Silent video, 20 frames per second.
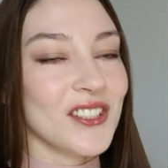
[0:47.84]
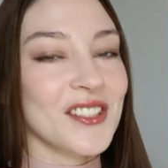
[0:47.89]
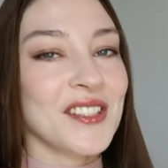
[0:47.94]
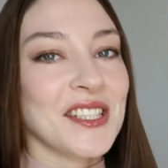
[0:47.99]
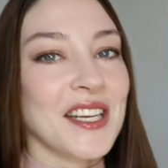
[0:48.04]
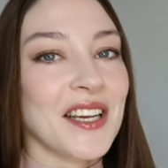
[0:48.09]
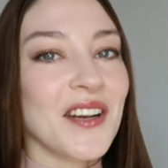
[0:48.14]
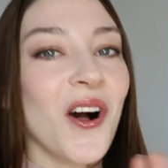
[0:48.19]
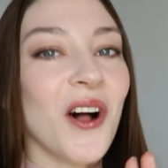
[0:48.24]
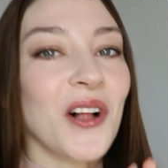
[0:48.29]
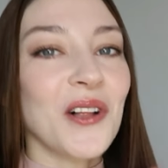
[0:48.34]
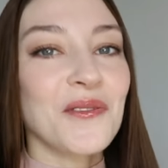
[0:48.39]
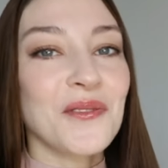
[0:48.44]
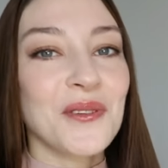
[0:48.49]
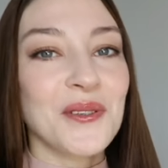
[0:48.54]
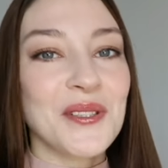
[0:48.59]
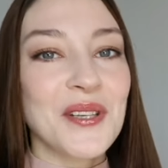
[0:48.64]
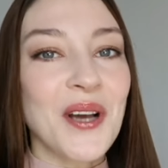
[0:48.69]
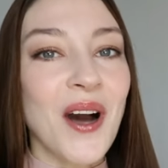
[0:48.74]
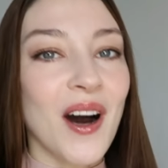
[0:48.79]
Just seeing all of
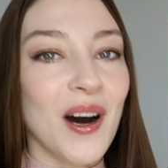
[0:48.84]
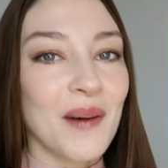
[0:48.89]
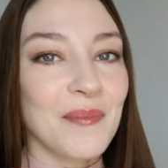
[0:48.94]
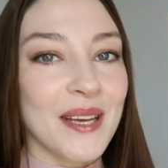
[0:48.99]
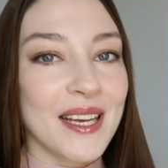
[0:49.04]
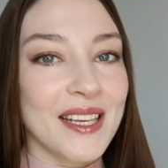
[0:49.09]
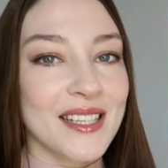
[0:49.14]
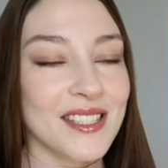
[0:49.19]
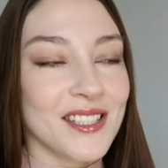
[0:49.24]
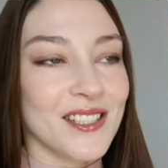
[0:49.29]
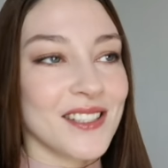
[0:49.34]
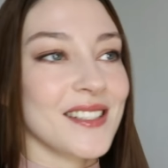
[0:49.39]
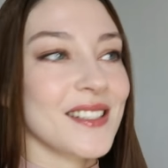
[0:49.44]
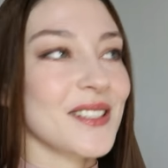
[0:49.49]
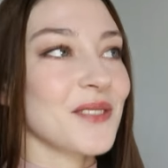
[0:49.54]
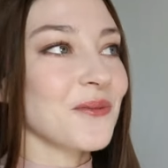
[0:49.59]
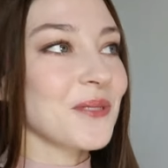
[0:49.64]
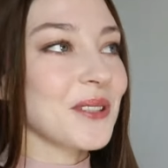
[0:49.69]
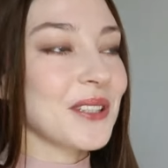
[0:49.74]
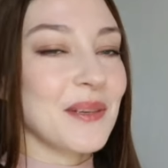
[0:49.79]
those comments
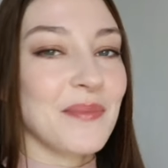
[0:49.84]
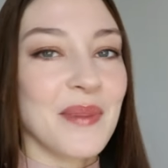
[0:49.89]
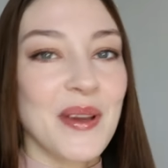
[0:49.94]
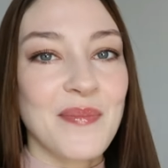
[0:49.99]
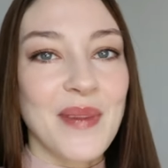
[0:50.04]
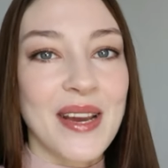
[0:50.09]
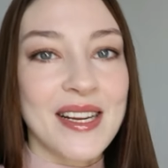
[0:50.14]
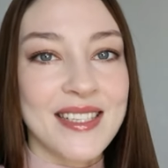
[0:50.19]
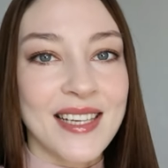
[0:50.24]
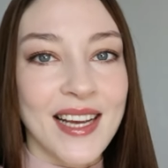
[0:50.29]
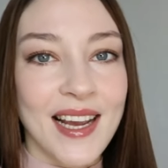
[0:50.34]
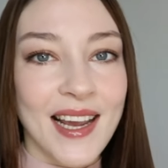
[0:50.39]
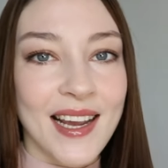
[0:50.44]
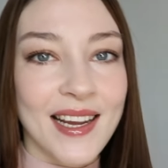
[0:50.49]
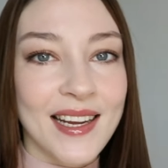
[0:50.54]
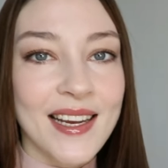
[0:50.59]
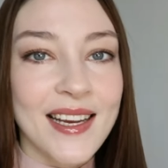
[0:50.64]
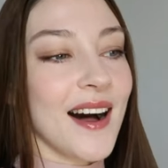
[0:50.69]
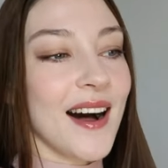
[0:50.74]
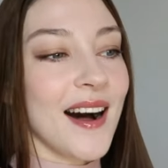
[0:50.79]
just really made my
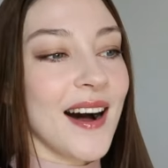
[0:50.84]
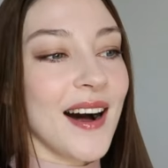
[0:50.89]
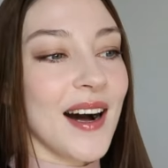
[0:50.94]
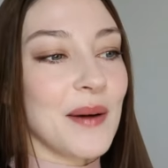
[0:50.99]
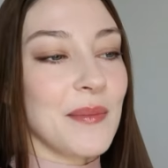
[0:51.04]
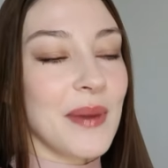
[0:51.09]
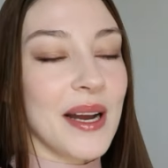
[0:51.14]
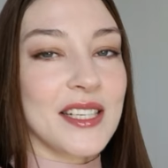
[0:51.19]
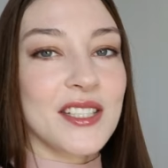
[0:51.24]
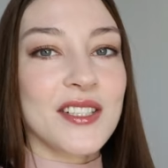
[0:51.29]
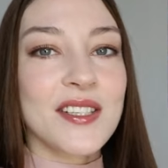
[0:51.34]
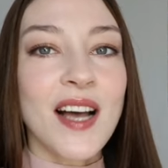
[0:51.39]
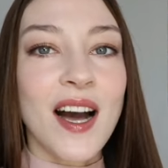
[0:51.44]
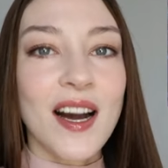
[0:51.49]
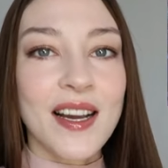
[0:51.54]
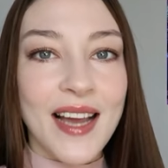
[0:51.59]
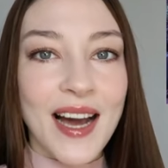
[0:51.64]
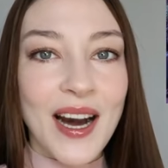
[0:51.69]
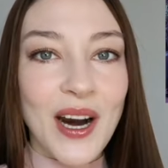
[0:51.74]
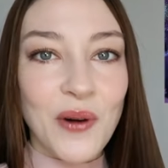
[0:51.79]
day. I just
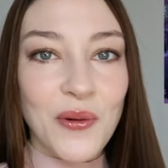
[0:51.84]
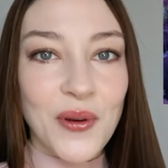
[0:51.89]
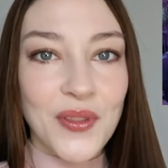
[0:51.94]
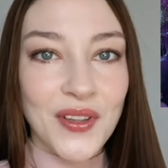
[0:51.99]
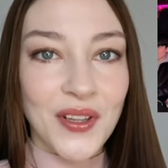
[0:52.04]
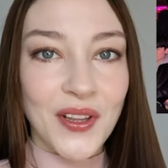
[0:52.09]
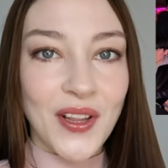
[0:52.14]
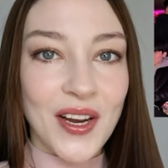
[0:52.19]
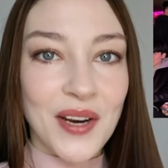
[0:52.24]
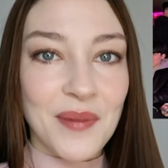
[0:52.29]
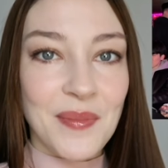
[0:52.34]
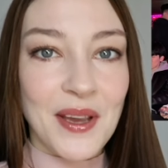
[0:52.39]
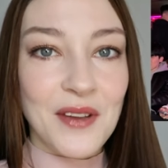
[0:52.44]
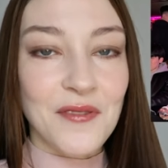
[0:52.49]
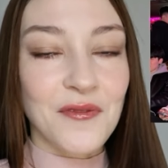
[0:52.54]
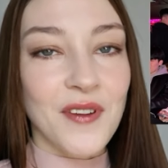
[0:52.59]
hung out with a lot of my